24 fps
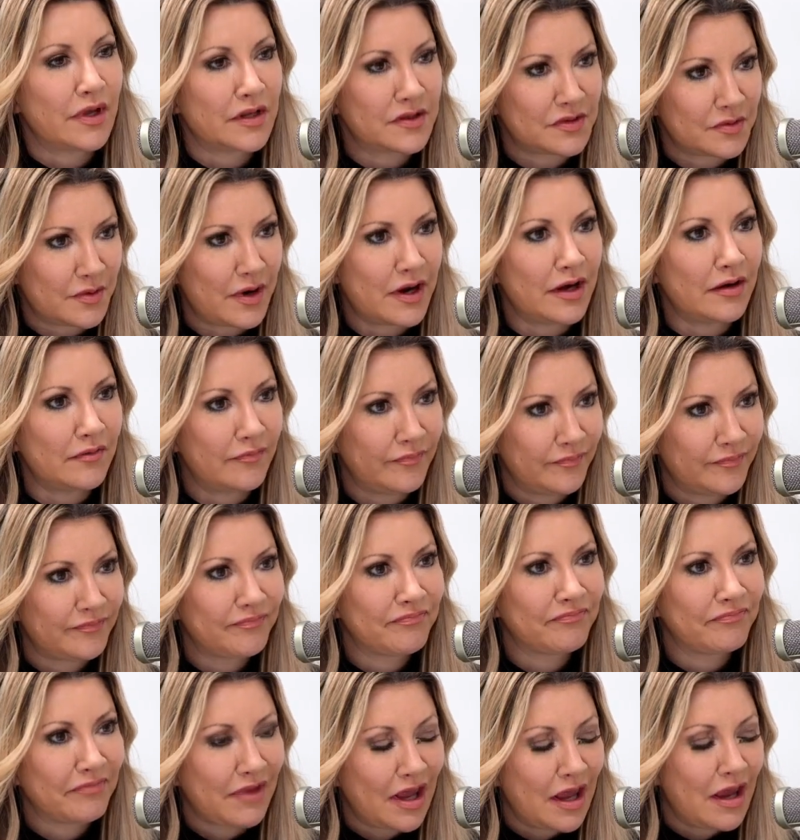That's right.
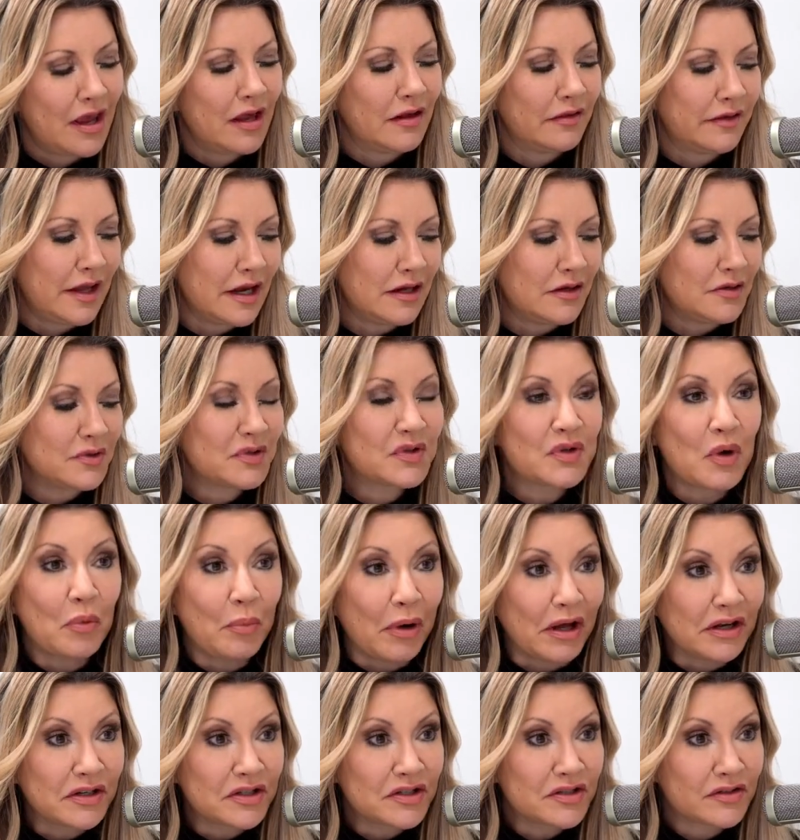Thank you so
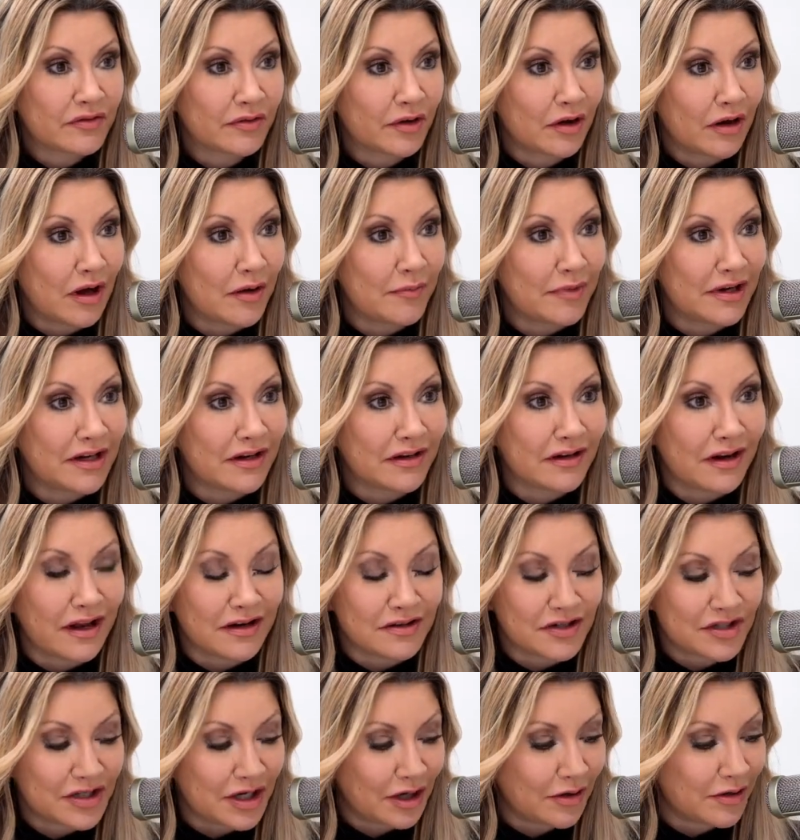much for coming
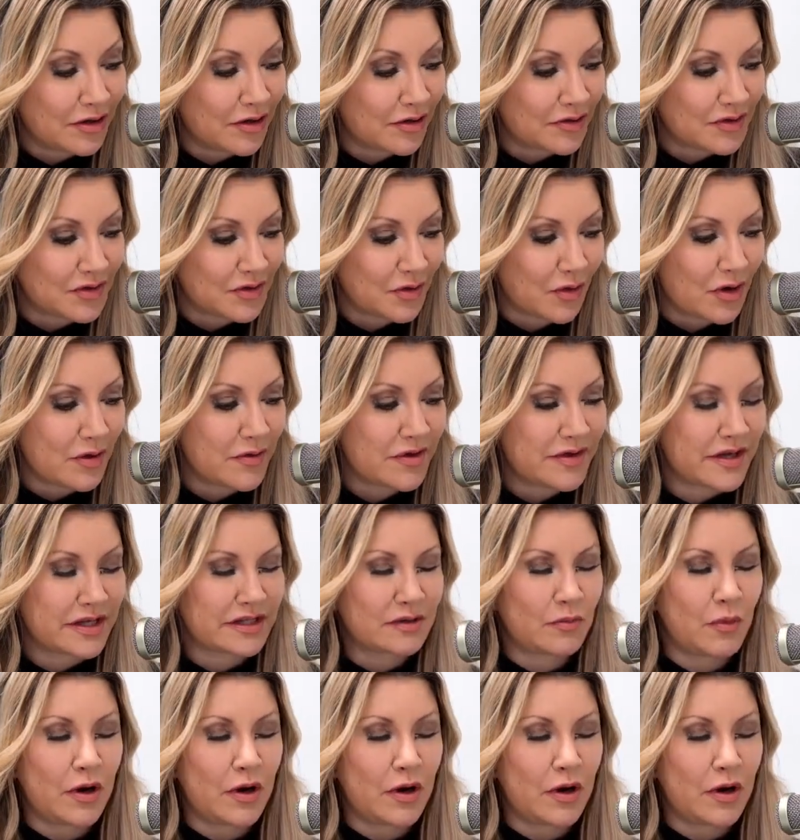and sharing your story with us.